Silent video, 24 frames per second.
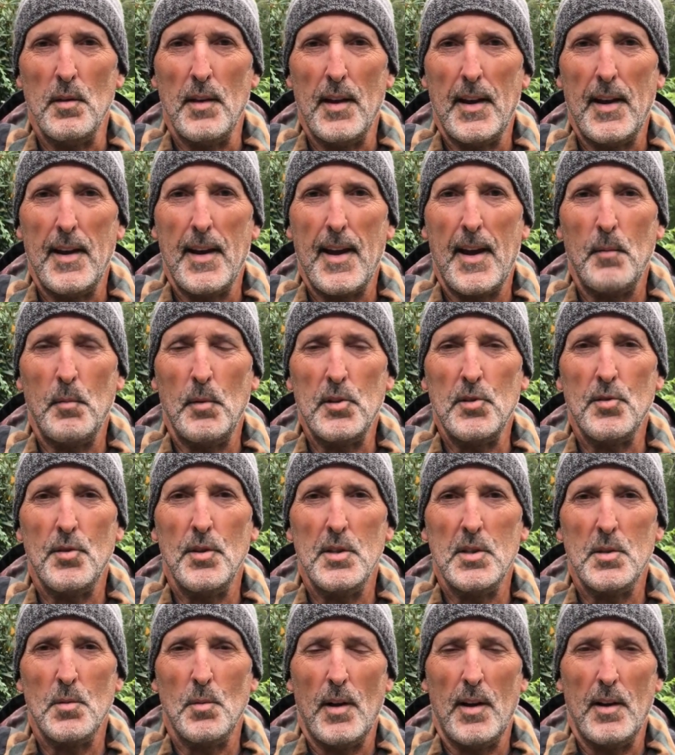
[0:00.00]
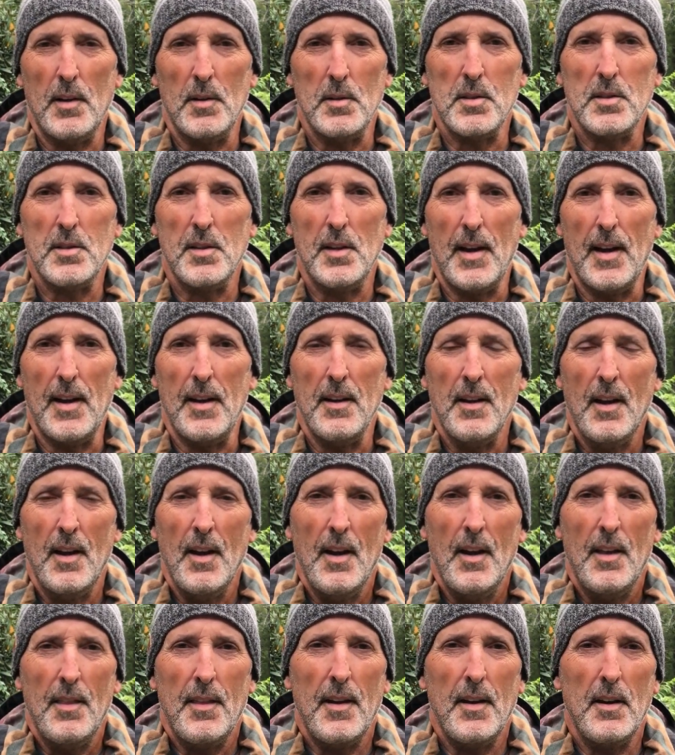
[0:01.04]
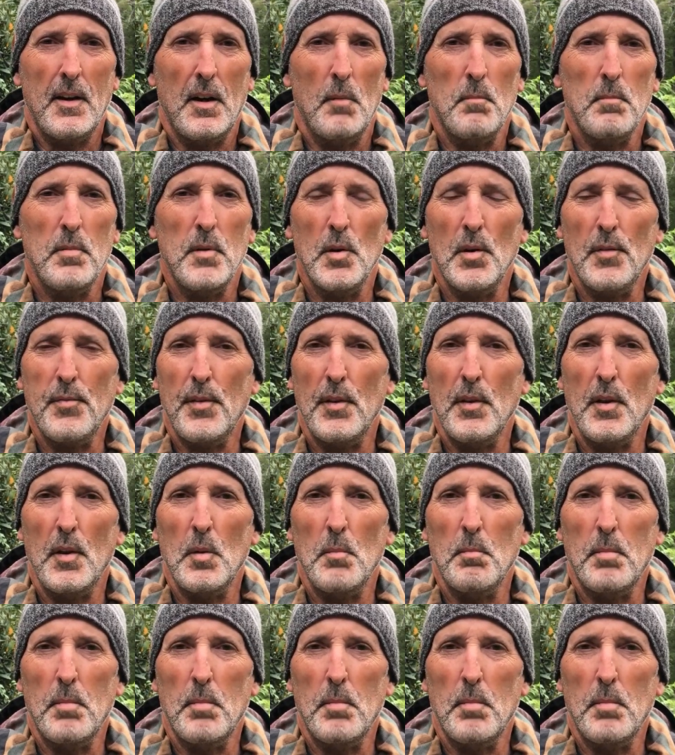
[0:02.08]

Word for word: that I had with tree swallows today. They are a beautiful little